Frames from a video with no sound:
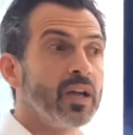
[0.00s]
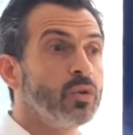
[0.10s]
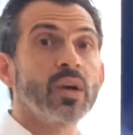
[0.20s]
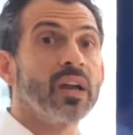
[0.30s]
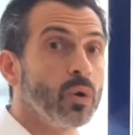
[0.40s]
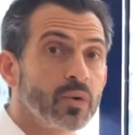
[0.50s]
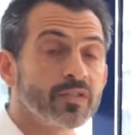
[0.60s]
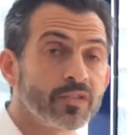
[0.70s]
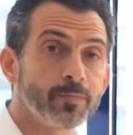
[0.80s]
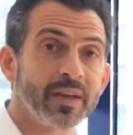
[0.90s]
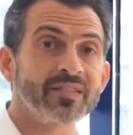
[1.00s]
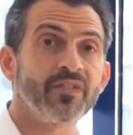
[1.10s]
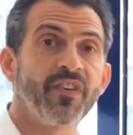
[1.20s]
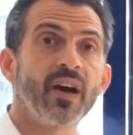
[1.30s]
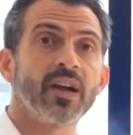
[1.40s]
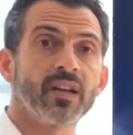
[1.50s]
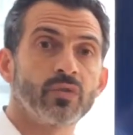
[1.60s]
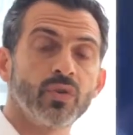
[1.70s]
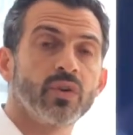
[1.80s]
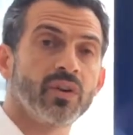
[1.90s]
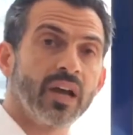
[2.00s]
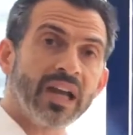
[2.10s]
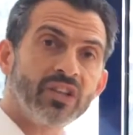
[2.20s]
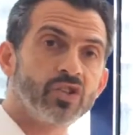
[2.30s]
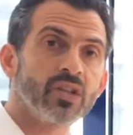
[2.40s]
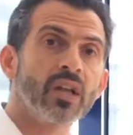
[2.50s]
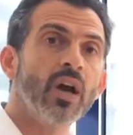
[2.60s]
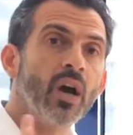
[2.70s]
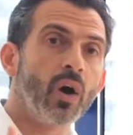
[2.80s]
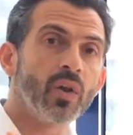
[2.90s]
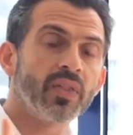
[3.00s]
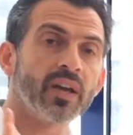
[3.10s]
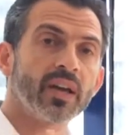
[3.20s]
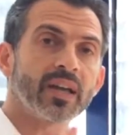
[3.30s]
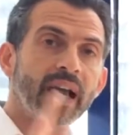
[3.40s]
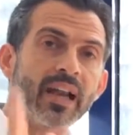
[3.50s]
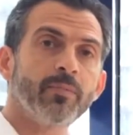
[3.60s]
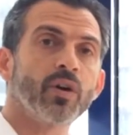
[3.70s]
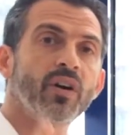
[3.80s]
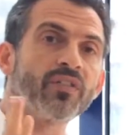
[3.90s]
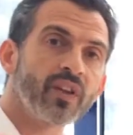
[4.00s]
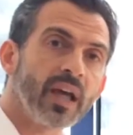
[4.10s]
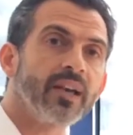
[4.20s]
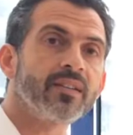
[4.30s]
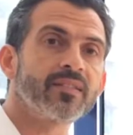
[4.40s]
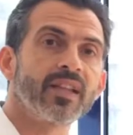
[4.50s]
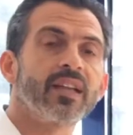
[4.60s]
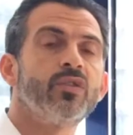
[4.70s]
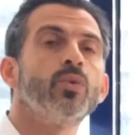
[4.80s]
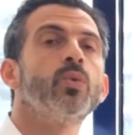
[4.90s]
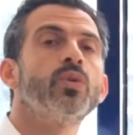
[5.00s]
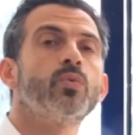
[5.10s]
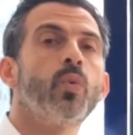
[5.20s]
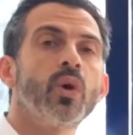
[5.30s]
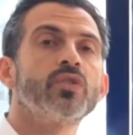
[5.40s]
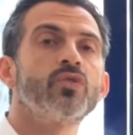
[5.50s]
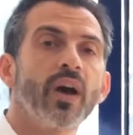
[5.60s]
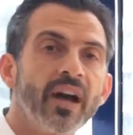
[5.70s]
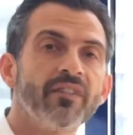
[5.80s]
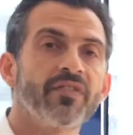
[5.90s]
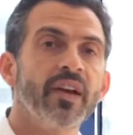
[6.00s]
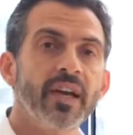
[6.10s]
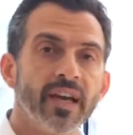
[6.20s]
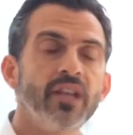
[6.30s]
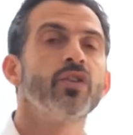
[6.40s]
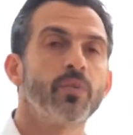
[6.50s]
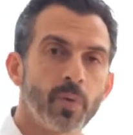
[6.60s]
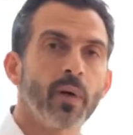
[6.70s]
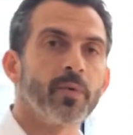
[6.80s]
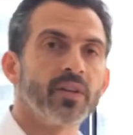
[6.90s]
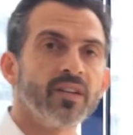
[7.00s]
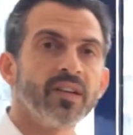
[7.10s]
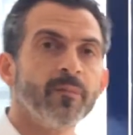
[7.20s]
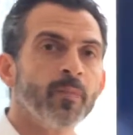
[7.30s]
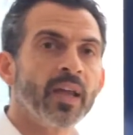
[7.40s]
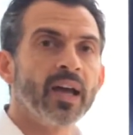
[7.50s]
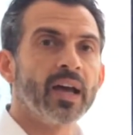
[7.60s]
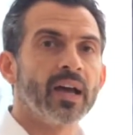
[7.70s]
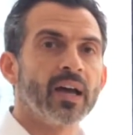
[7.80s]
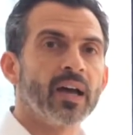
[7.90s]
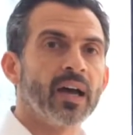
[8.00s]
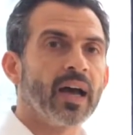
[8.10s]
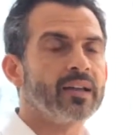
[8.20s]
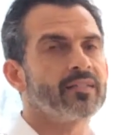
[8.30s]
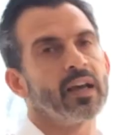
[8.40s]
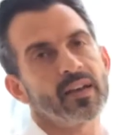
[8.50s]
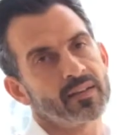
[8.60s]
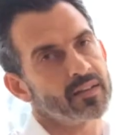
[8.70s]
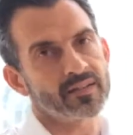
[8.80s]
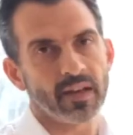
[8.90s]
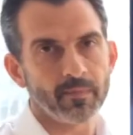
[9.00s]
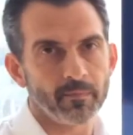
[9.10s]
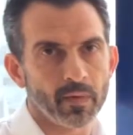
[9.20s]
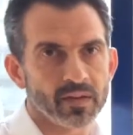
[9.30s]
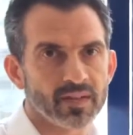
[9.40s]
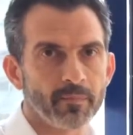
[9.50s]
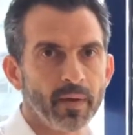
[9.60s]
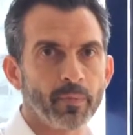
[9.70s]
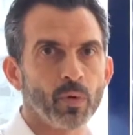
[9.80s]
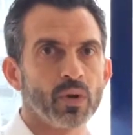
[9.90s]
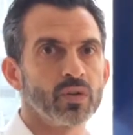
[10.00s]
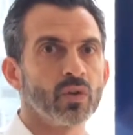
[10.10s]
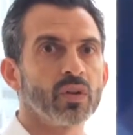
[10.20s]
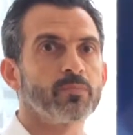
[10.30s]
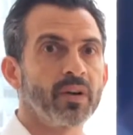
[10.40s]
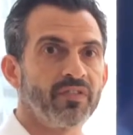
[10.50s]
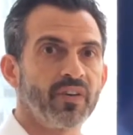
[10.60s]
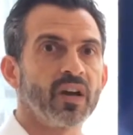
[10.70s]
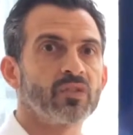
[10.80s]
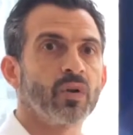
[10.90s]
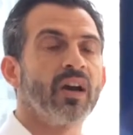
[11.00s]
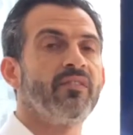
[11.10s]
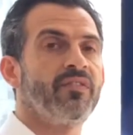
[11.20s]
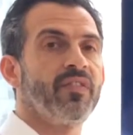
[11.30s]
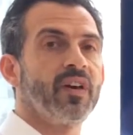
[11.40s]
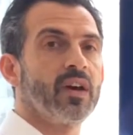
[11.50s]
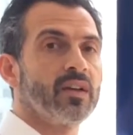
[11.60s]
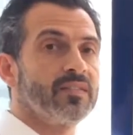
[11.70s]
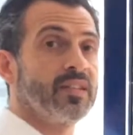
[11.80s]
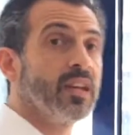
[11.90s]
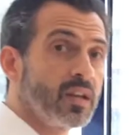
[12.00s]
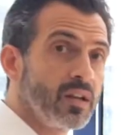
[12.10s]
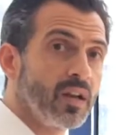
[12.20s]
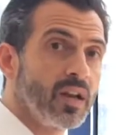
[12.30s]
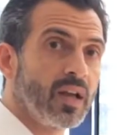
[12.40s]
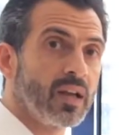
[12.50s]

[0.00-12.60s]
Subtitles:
You can also specify to your agent on the caliber of clients that you would want to have in your property, as like some people don't prefer to have single